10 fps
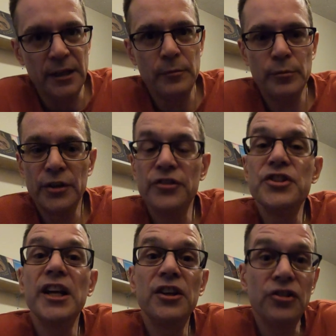And
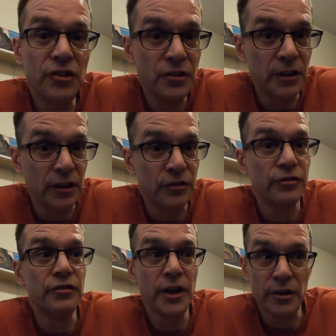presentation is
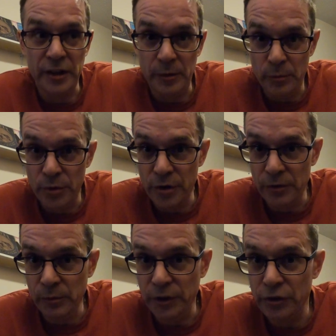very
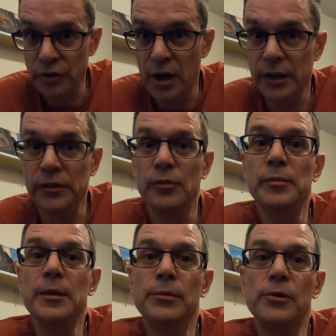important when you're talking to
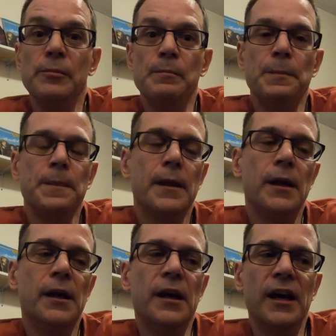people.
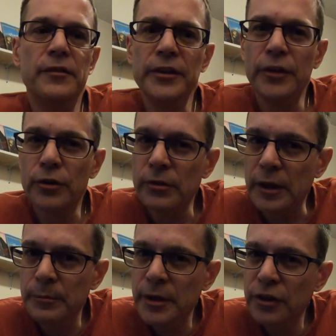Having the
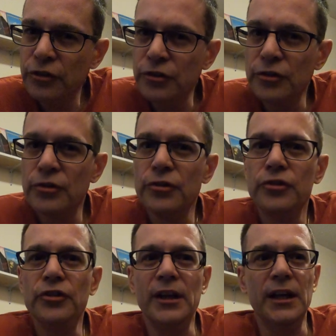correct
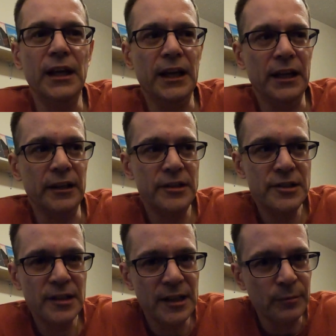pictures and a
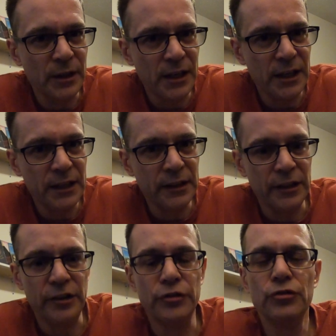timeline
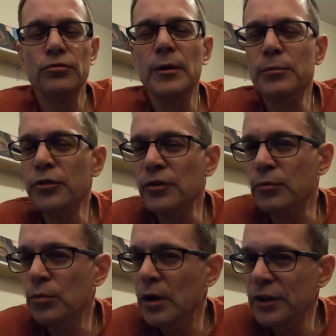and a description
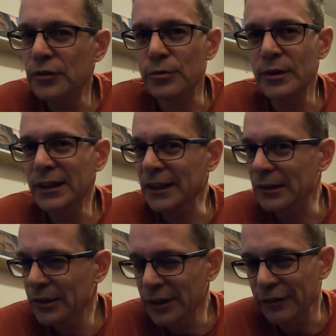of what you're really
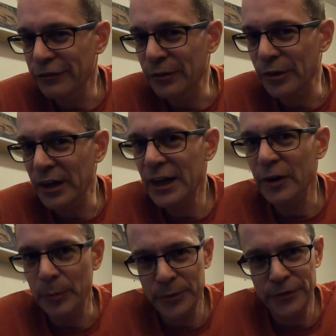looking for
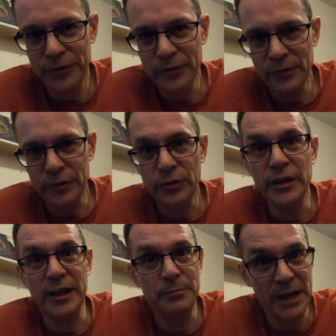helps you
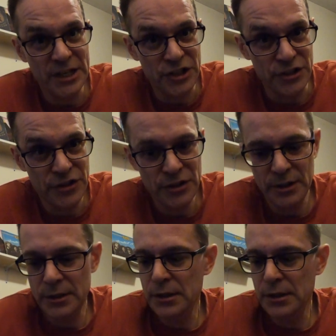get matches.